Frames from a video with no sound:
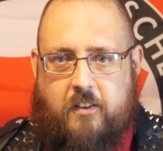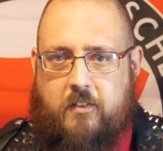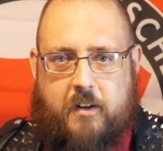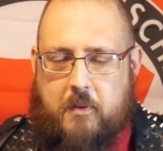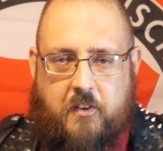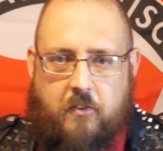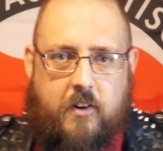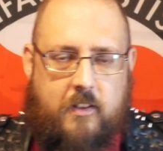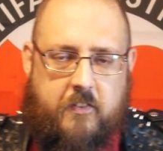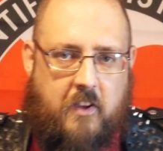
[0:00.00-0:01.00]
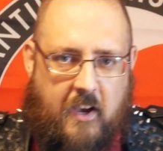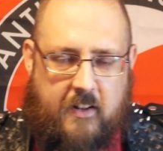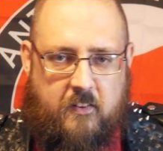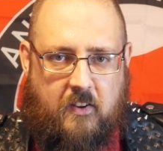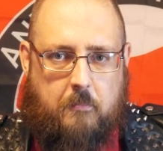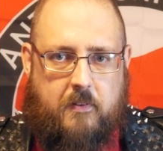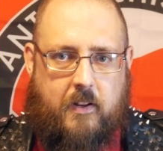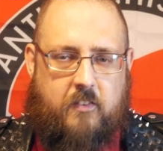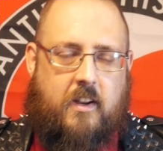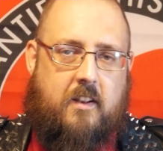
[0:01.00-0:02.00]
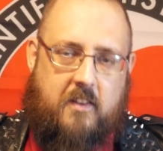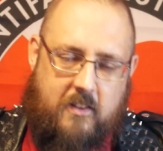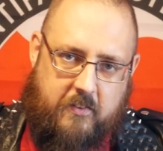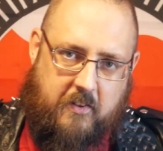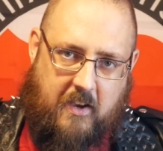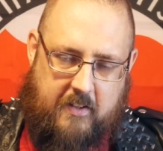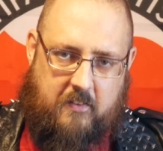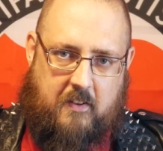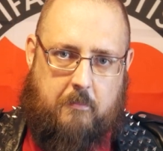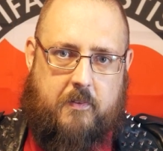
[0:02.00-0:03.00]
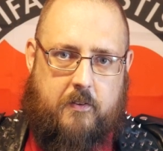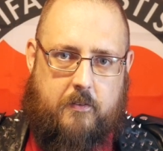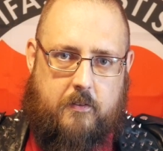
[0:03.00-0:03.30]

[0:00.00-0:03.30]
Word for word: is not a materialist concept. It's an idealist concept.